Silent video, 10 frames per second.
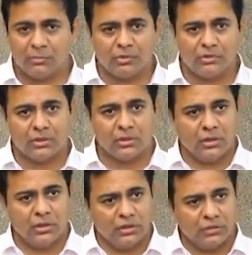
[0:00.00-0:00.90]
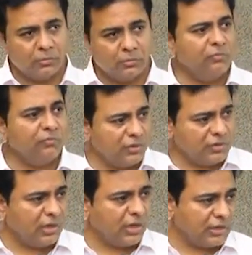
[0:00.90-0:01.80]
Because this
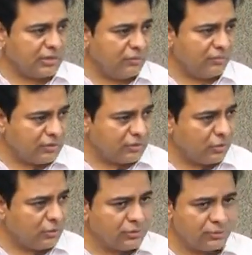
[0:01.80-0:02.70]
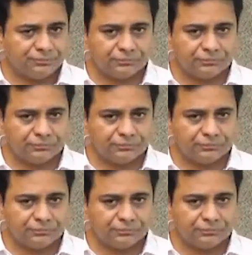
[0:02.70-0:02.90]
proliferation, like I said, of restaurants,